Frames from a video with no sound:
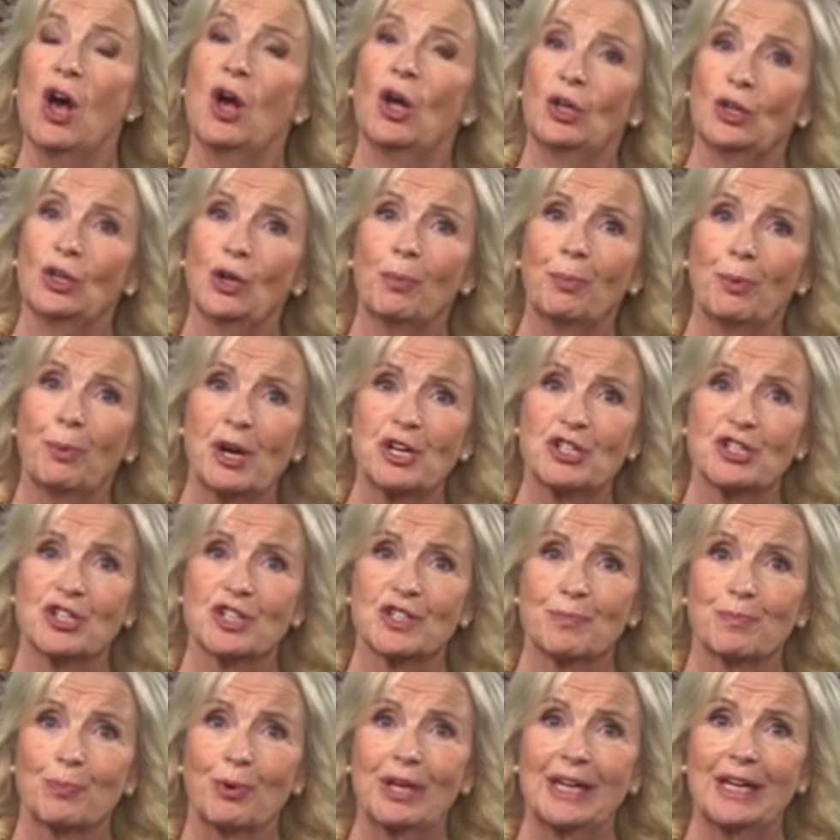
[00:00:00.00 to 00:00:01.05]
Low
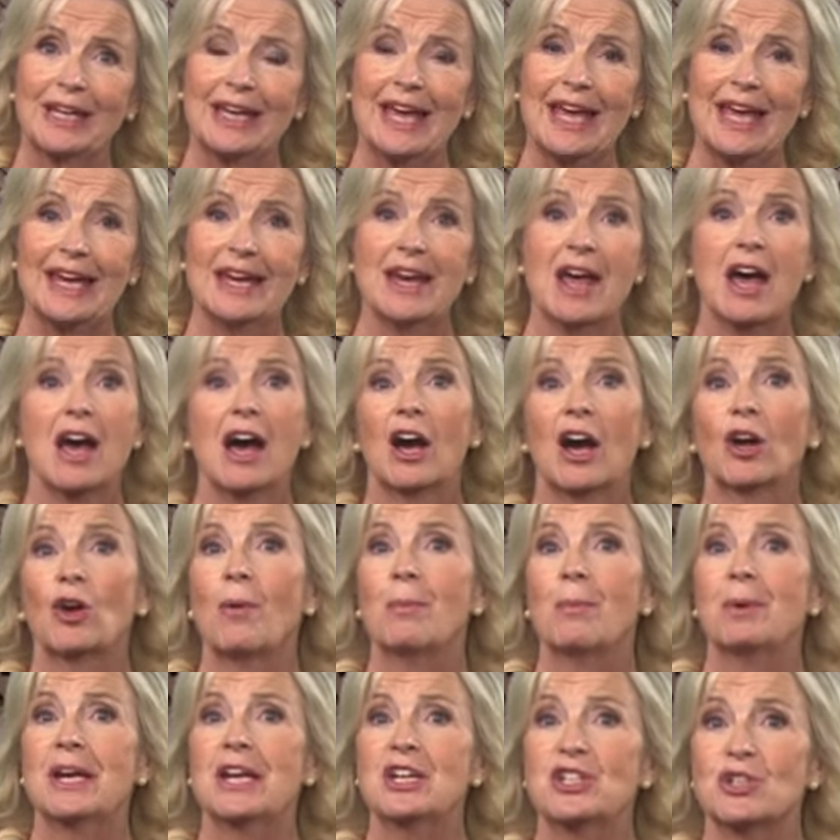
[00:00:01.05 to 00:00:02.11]
pressures bringing in a
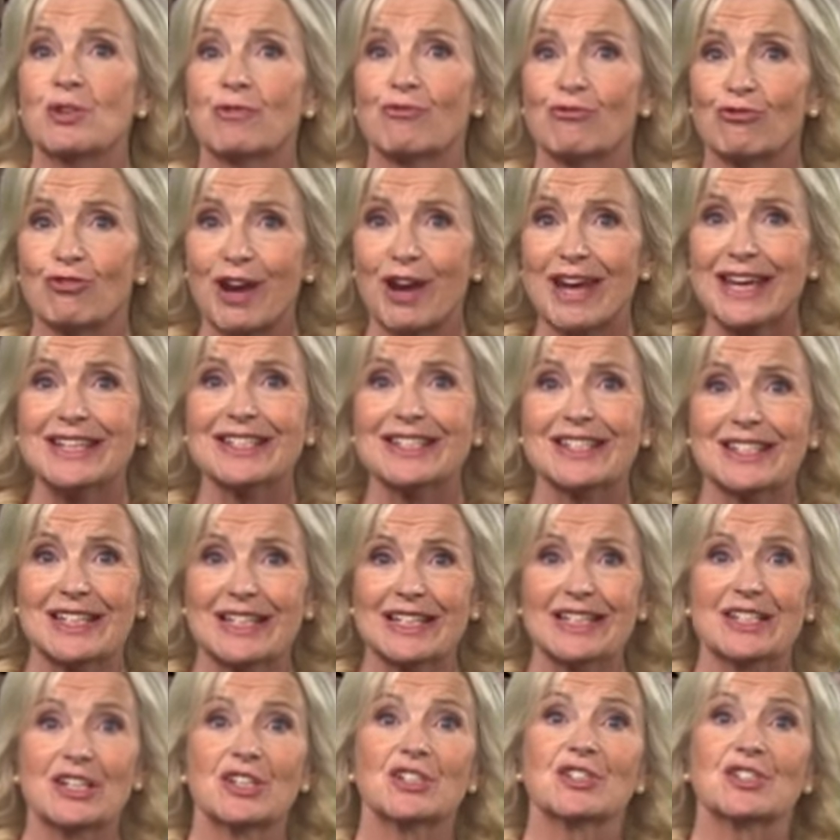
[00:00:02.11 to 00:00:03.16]
combination of rain,
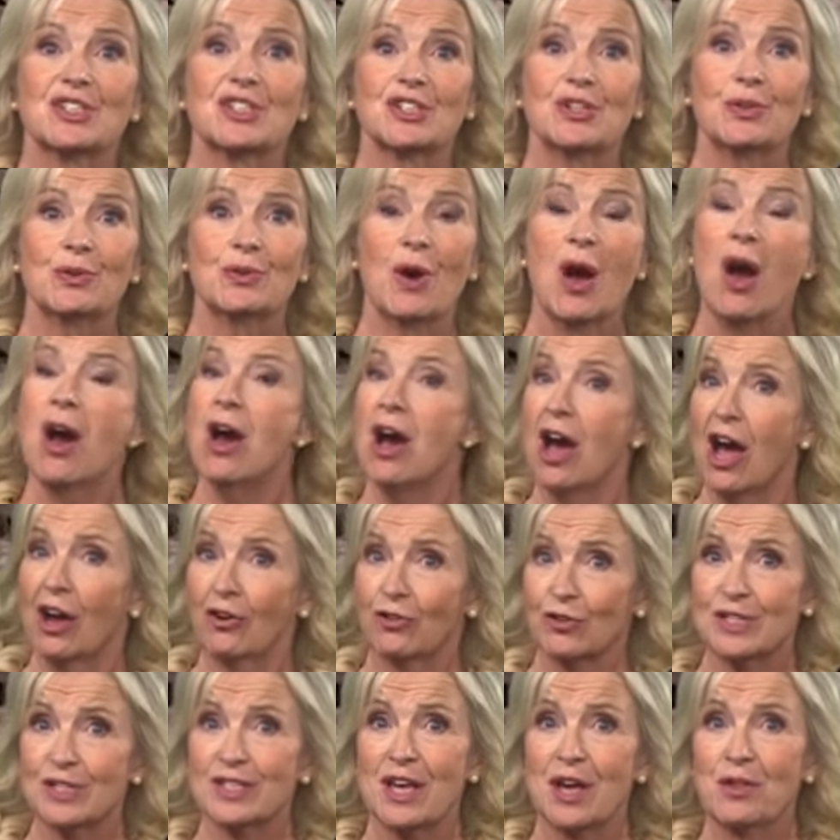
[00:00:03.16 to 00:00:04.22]
sleet and snow
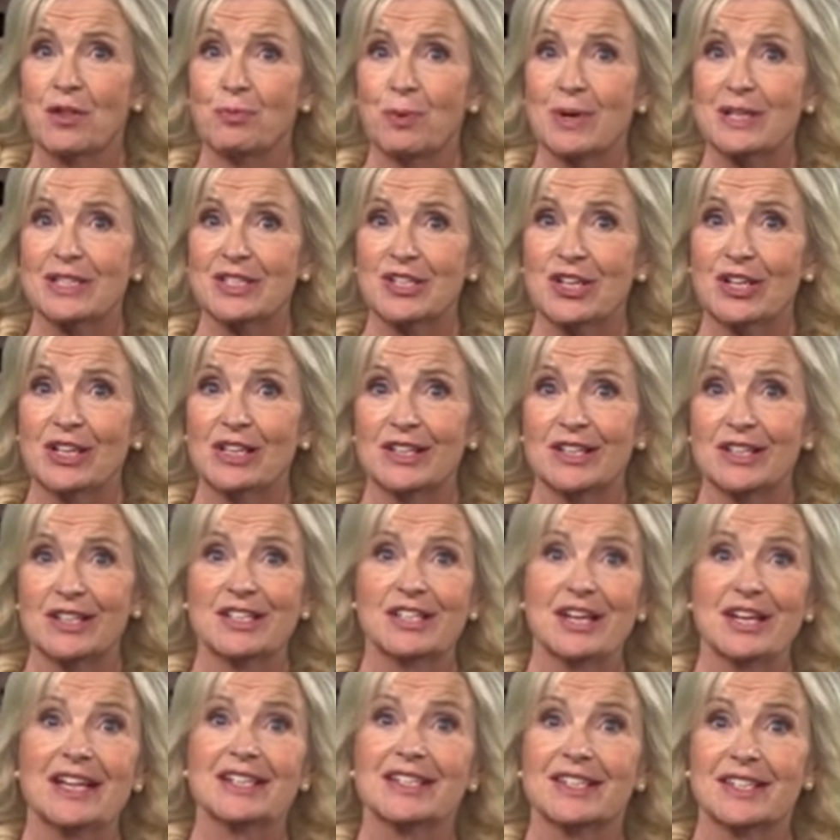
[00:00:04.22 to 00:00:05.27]
across southwest England
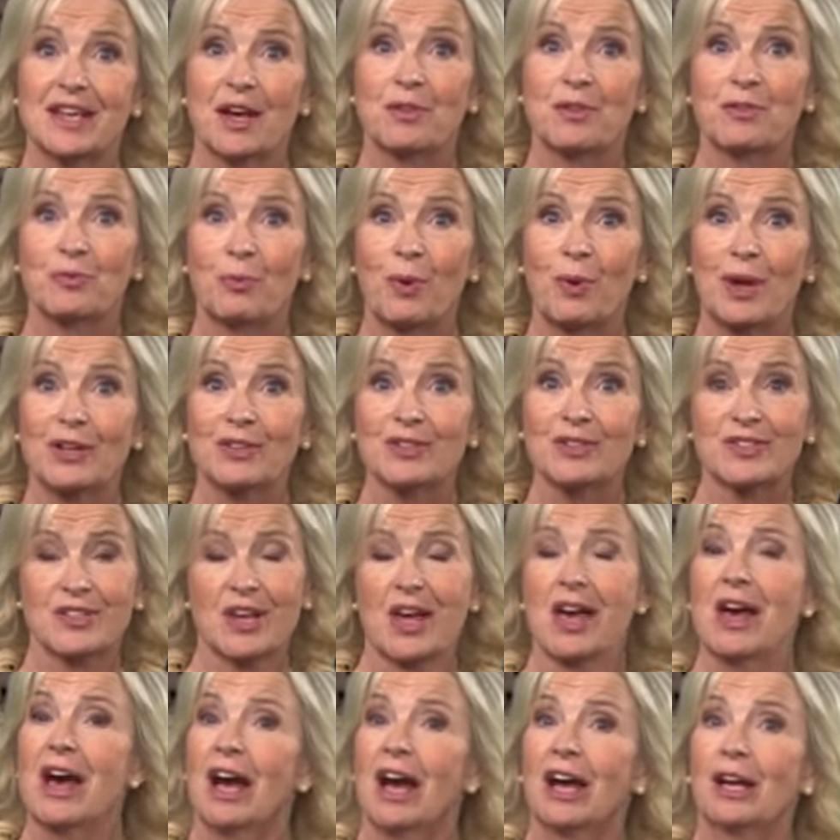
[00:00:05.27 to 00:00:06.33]
and South Wales,
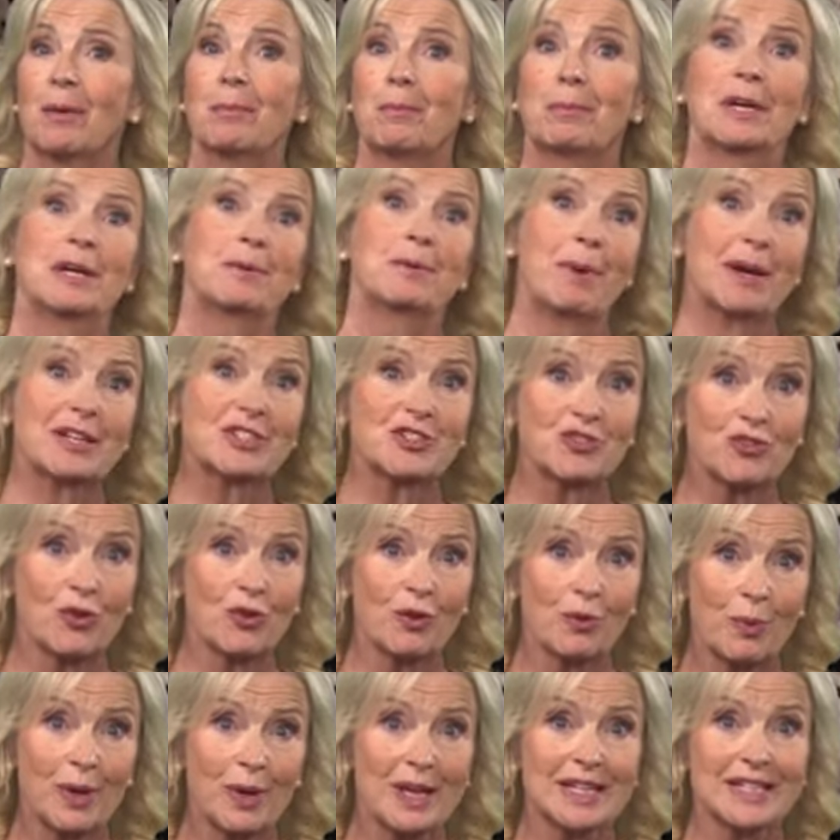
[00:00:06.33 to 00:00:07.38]
accompanied by
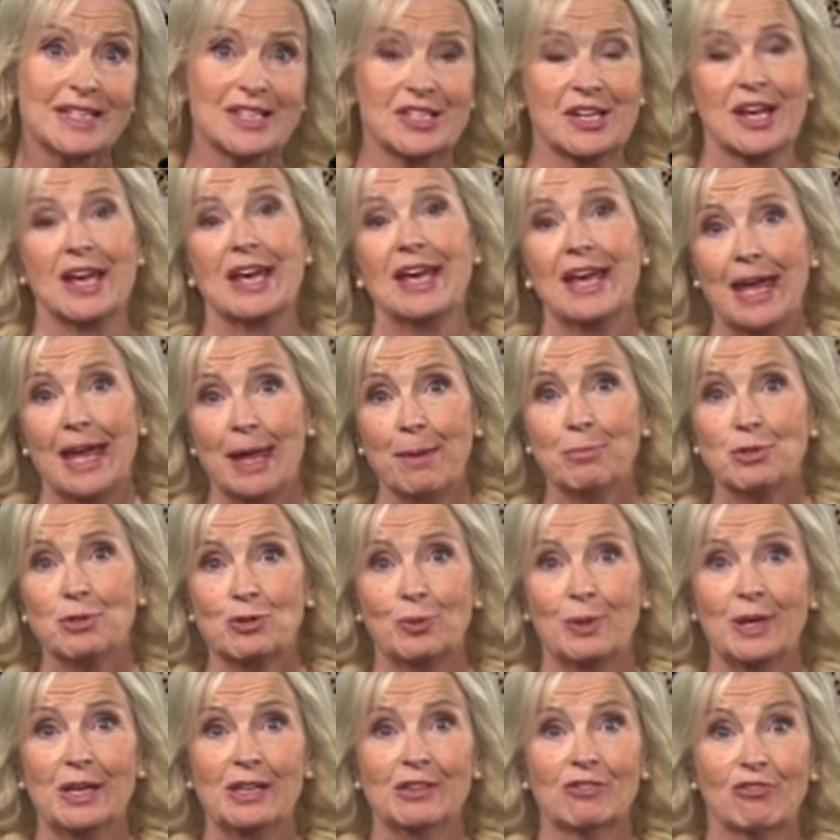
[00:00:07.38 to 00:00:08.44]
strong winds. In
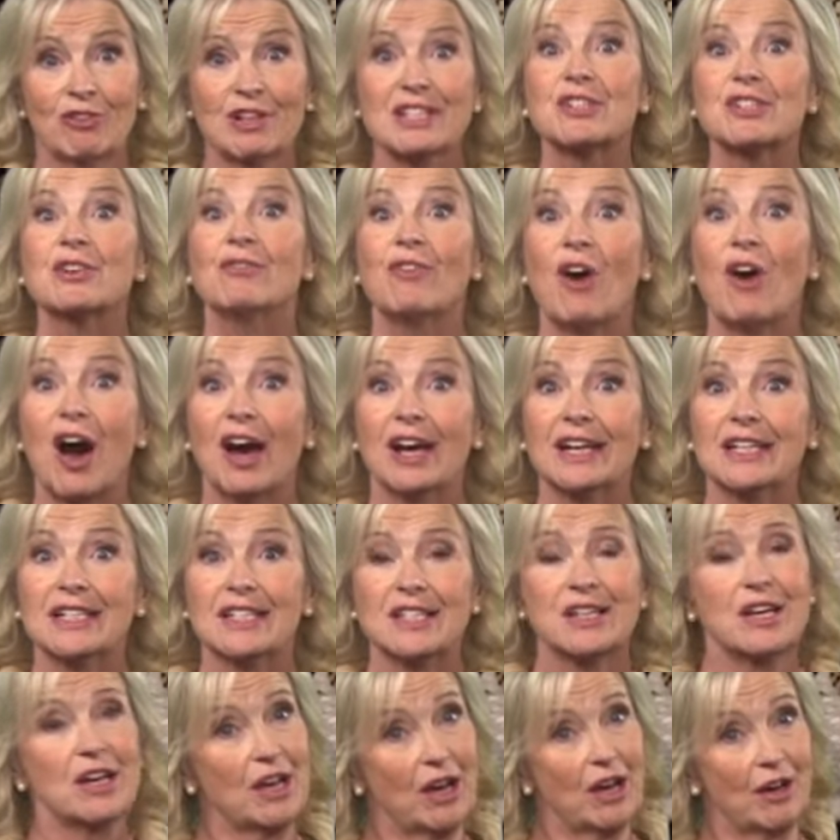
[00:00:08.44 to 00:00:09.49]
between, the risk of
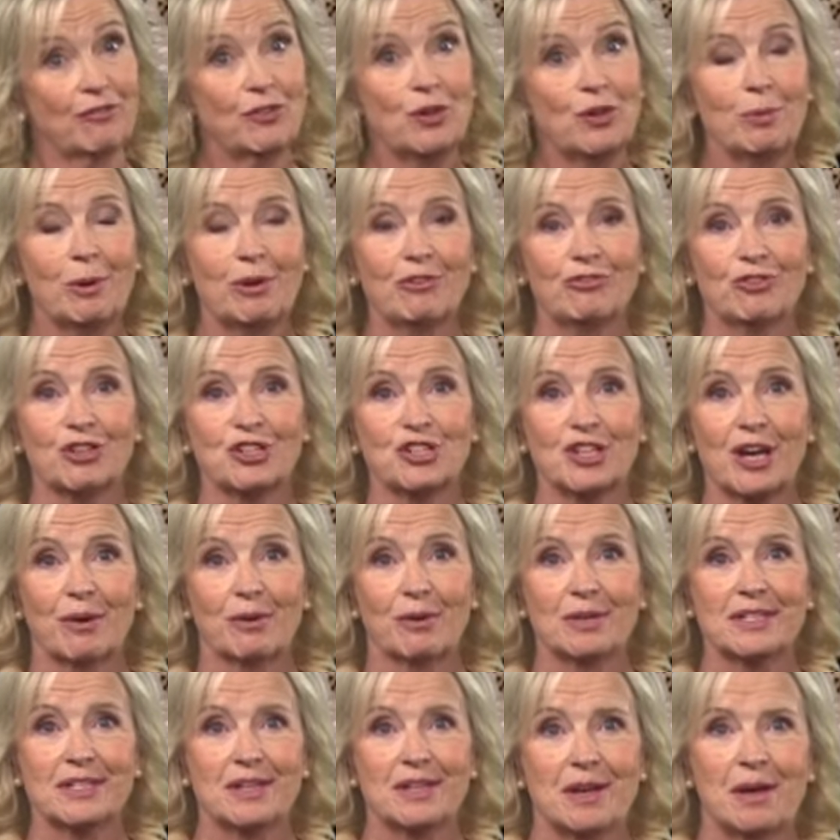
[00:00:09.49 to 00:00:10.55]
ice, a few wintry
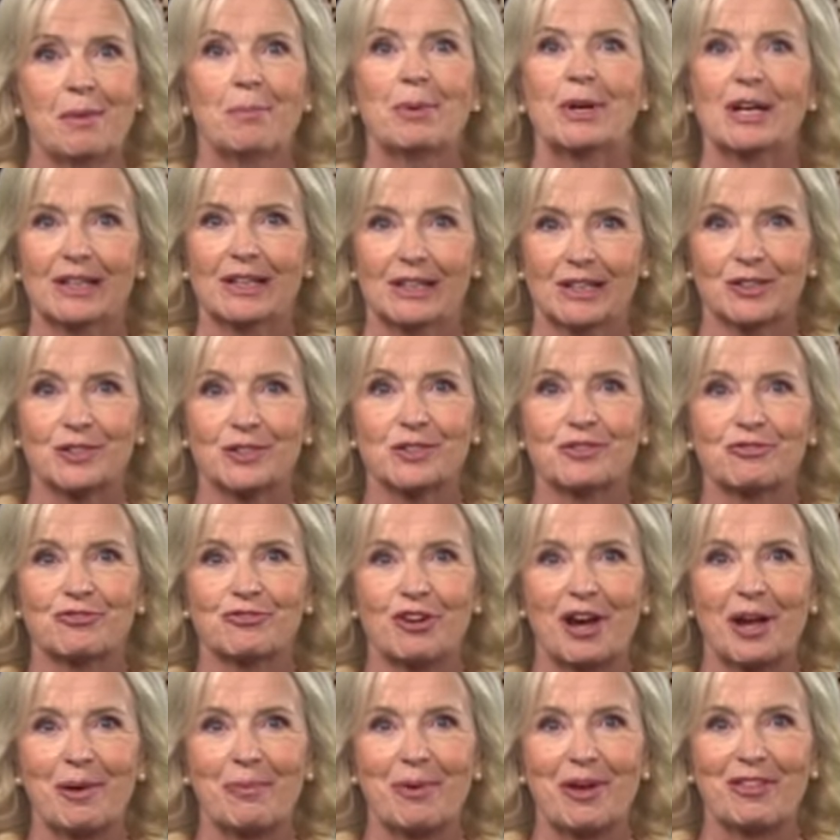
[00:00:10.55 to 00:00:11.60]
showers, but a lot of
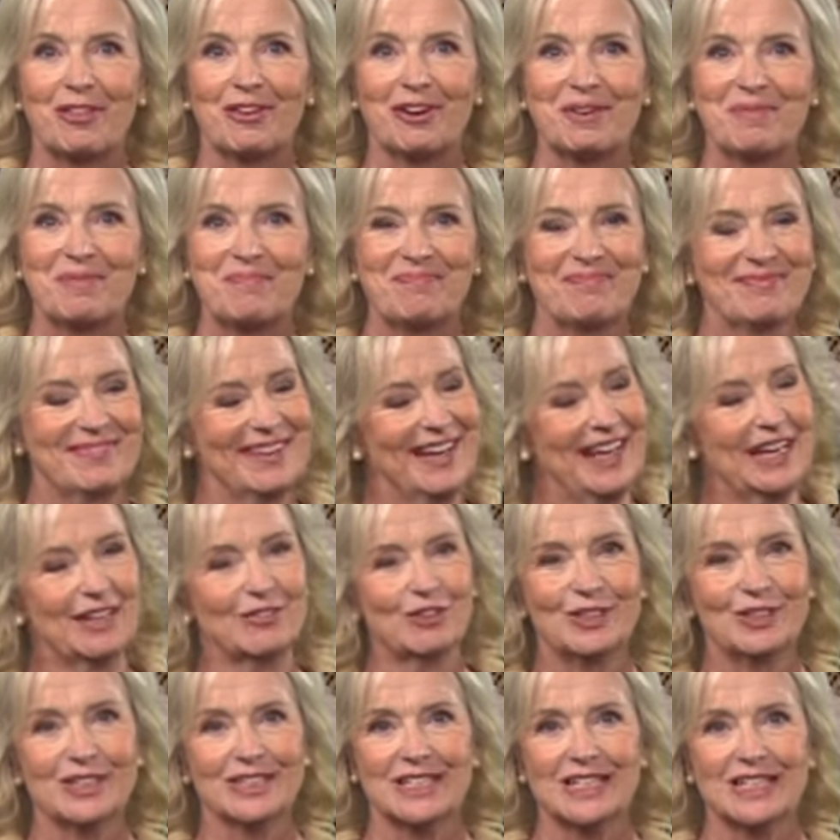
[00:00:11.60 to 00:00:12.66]
dry weather. I'll have
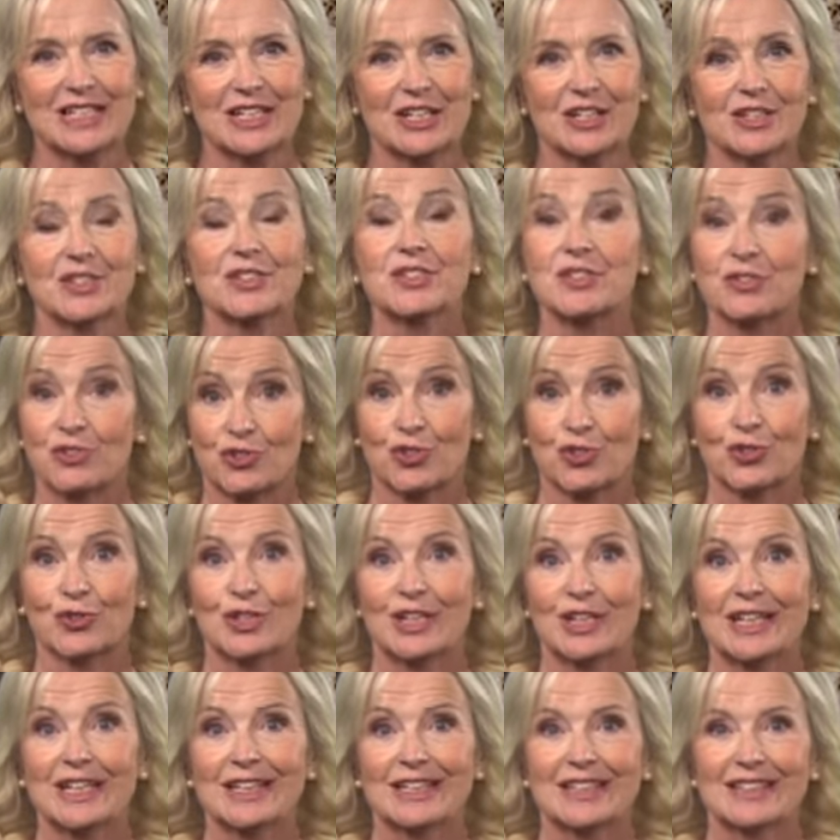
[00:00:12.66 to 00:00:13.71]
all the details
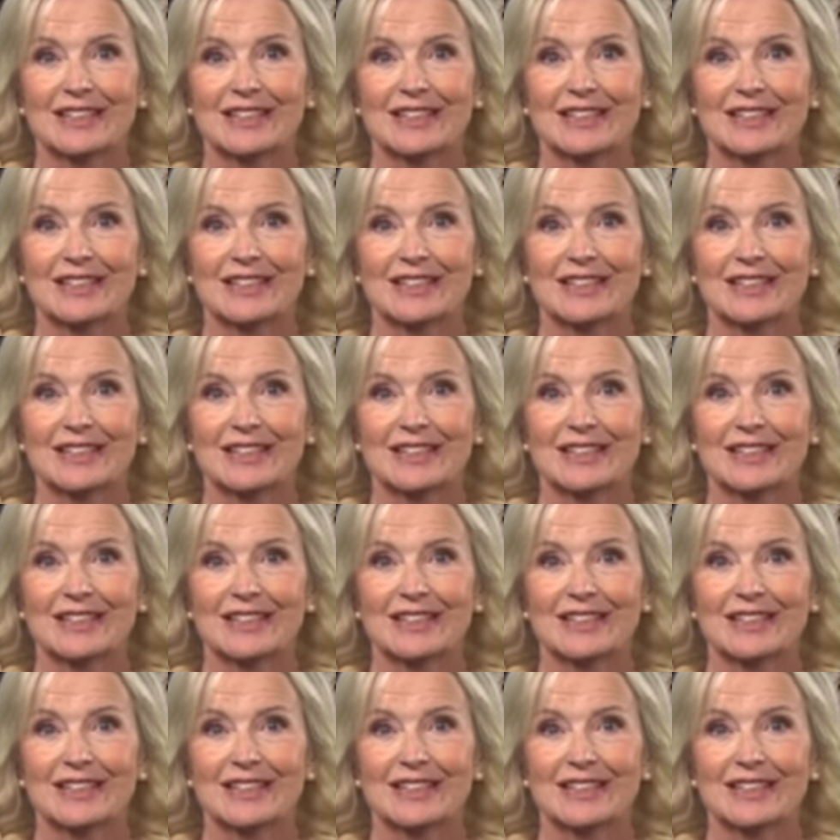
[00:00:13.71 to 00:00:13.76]
shortly.